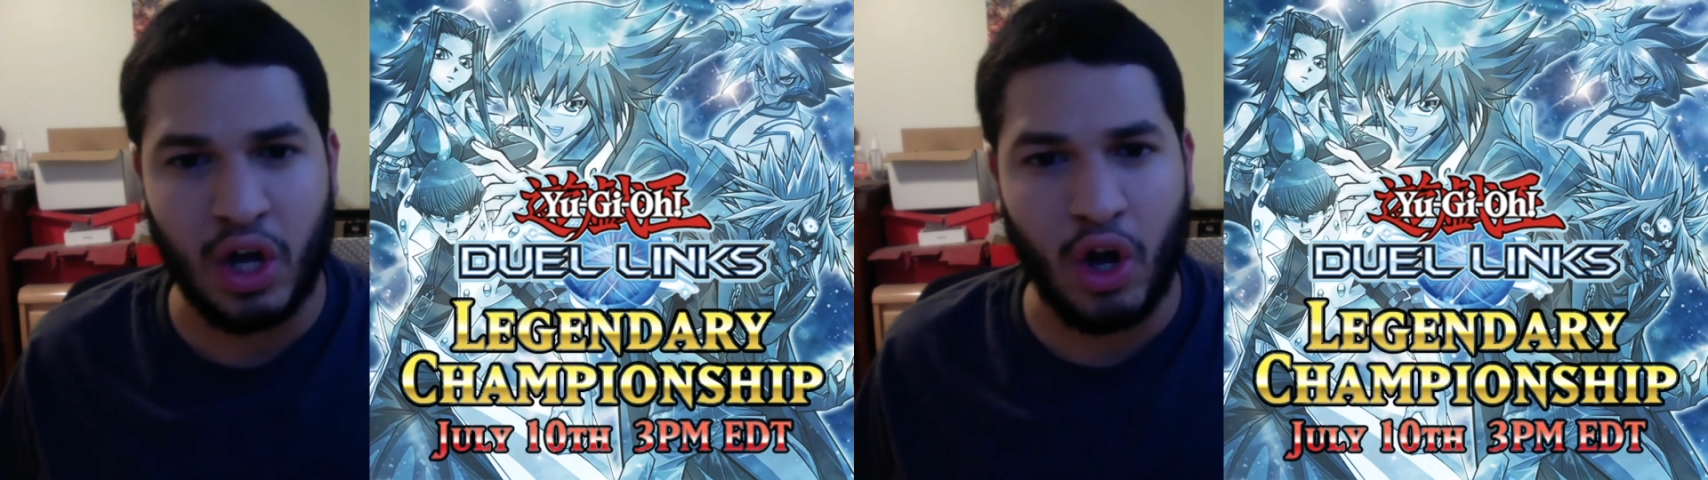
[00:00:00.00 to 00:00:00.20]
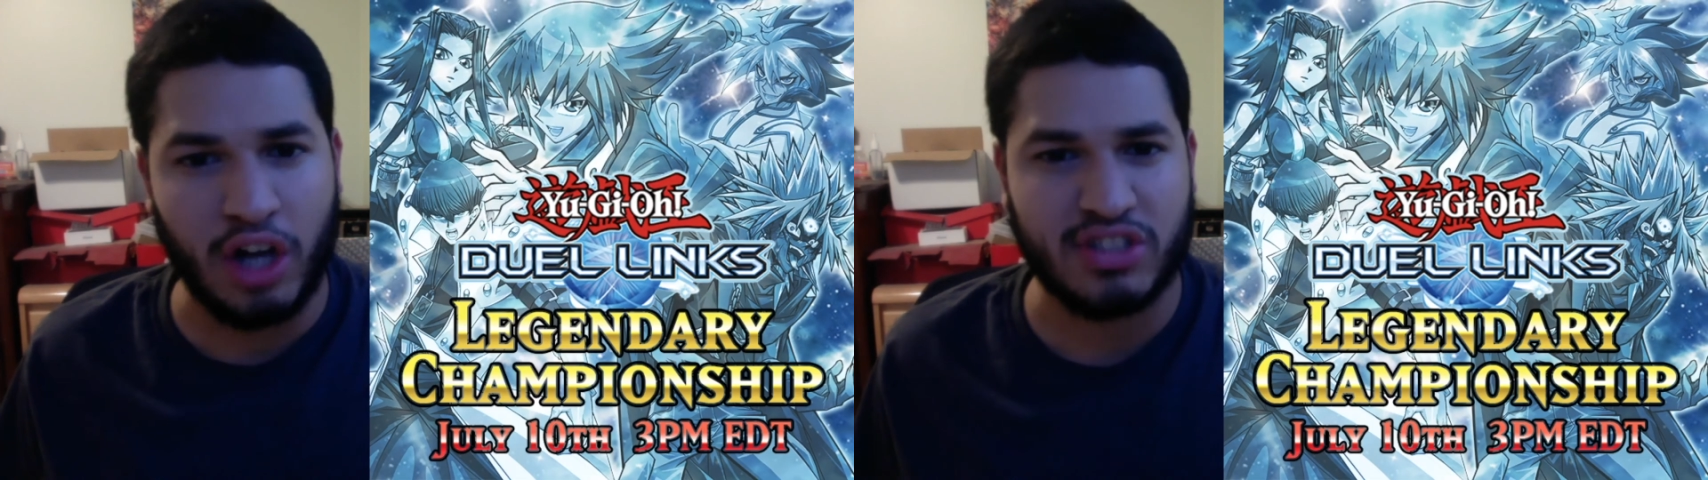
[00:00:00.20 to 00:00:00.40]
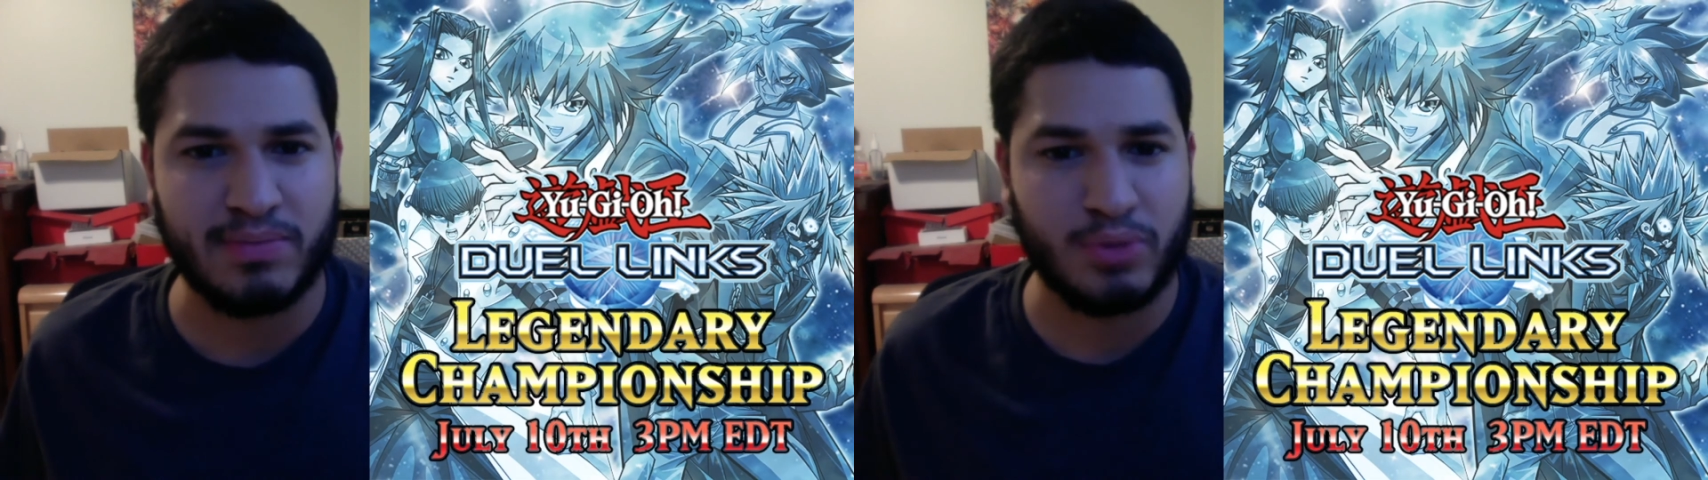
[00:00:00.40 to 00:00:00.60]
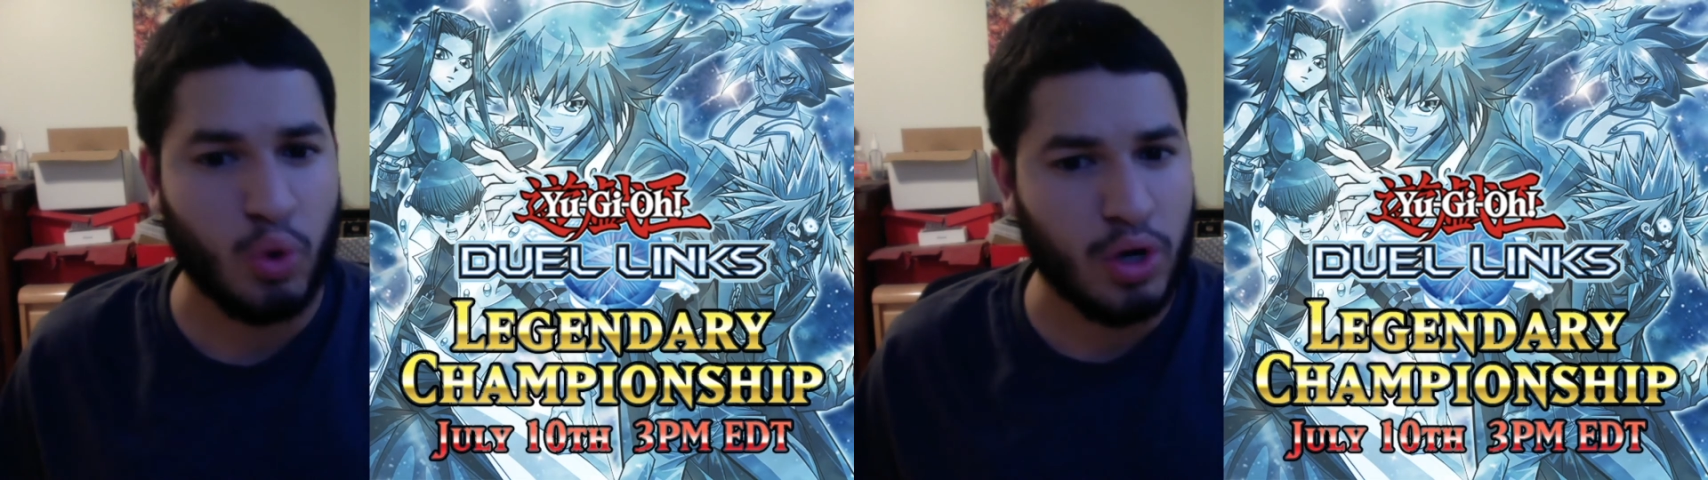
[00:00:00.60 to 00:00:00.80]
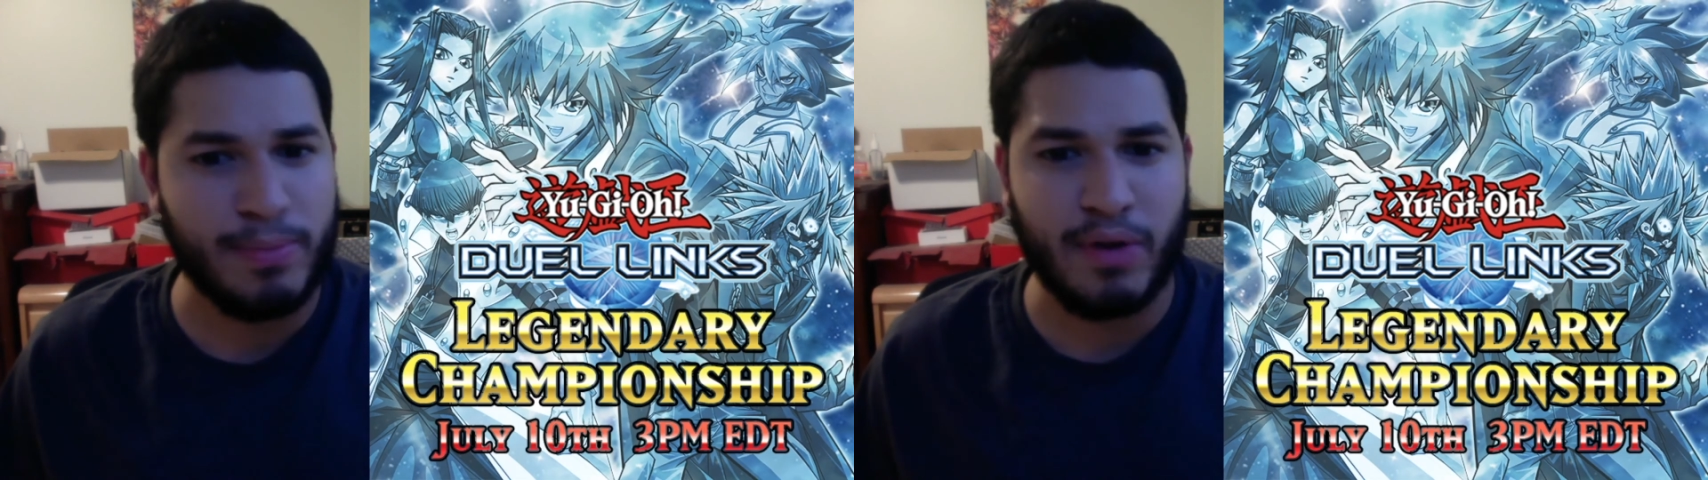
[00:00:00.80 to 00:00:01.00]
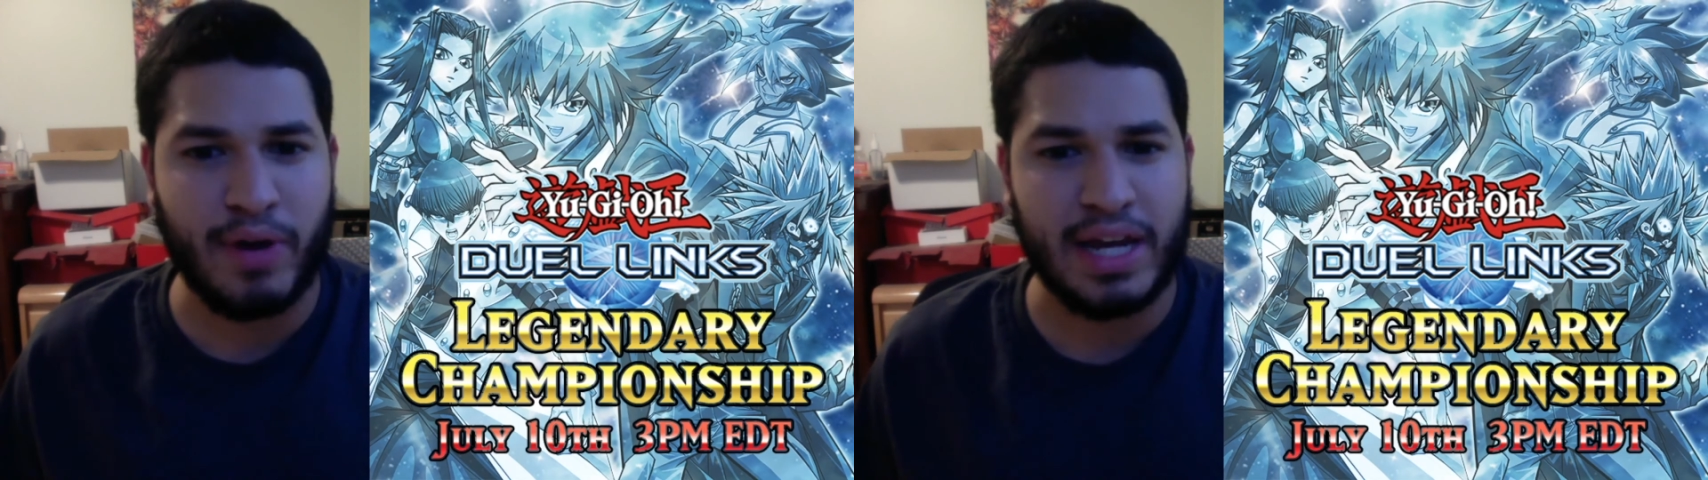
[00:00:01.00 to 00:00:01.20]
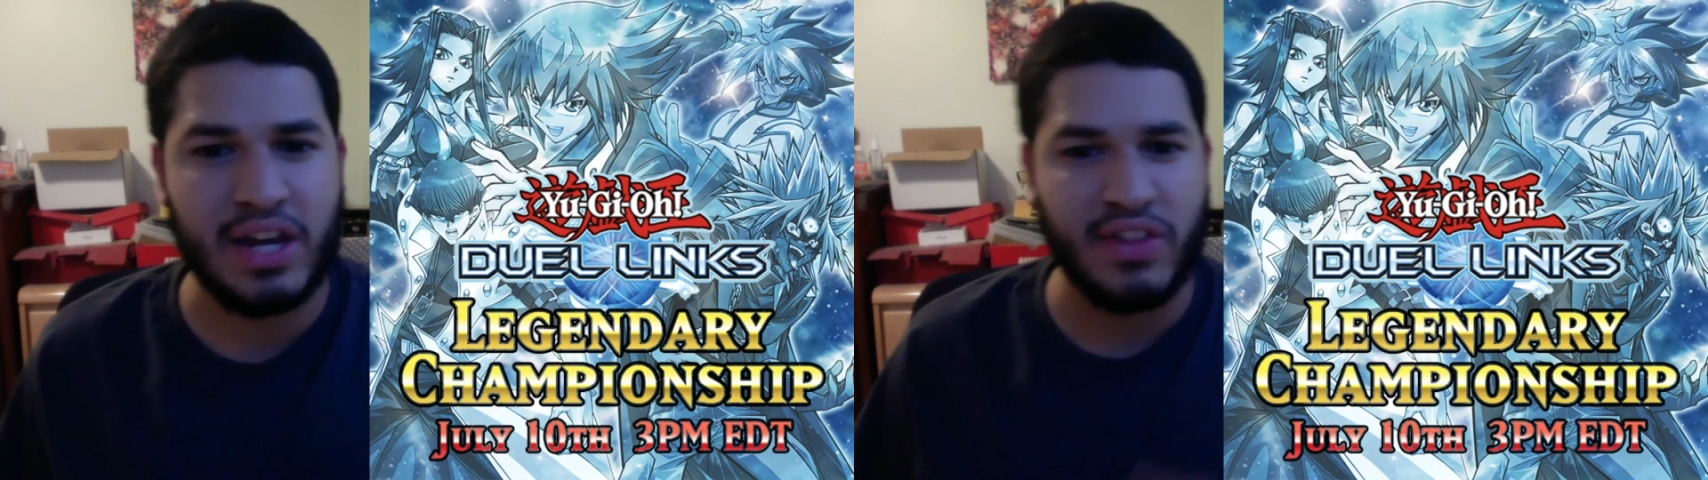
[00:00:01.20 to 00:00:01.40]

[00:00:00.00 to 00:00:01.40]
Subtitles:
awesome tournament right here,